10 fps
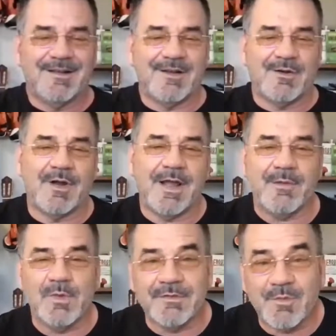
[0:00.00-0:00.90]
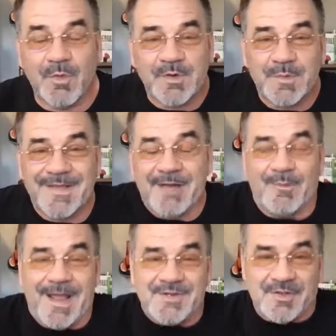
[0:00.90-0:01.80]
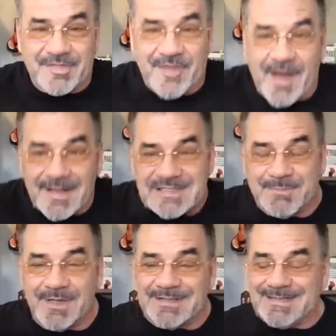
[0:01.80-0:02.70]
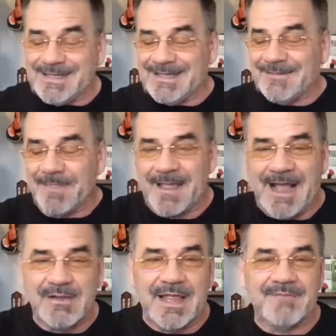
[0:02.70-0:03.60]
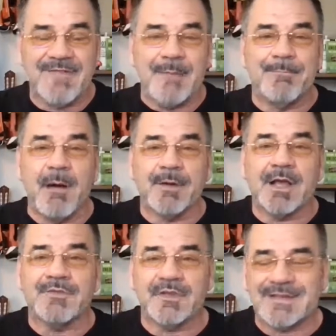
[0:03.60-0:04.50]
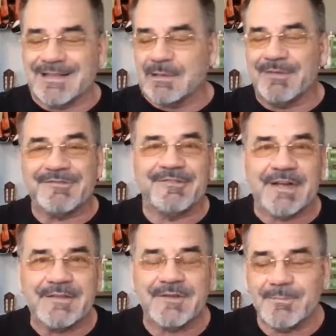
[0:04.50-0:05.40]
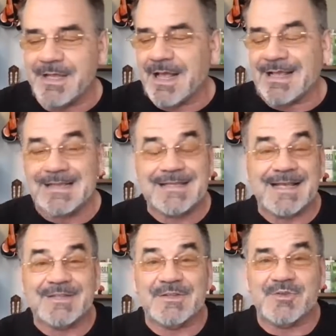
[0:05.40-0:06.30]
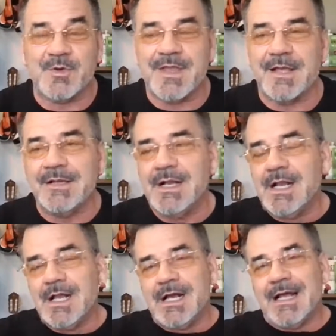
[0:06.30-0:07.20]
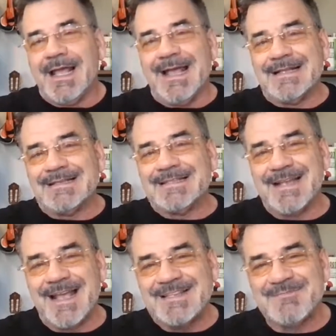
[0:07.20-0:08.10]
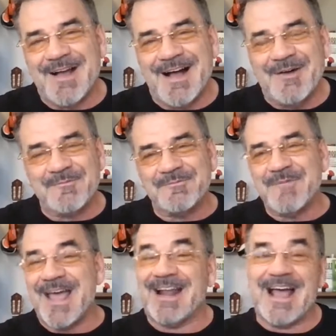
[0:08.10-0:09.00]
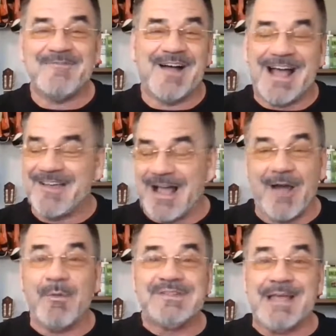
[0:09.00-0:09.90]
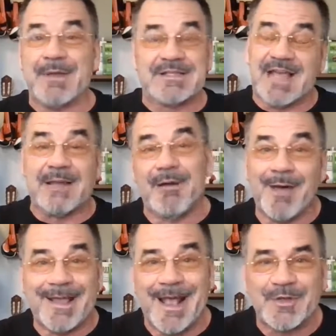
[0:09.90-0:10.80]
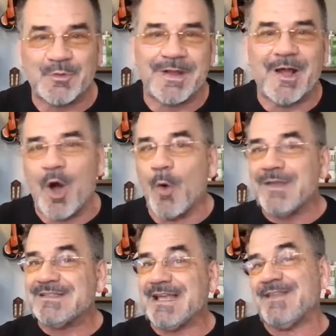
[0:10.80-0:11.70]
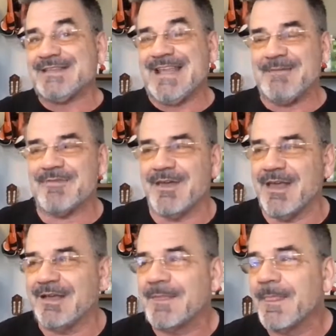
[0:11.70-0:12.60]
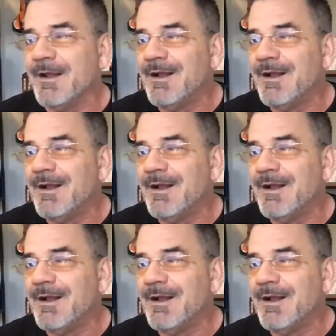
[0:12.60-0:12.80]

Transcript: All right. Well, of course we've got rational thoughts, but I love that bumper because it's a little bit funny for me. I guess enjoy that. And today's man, I always say I'm excited about my guests, right? I always say the same thing,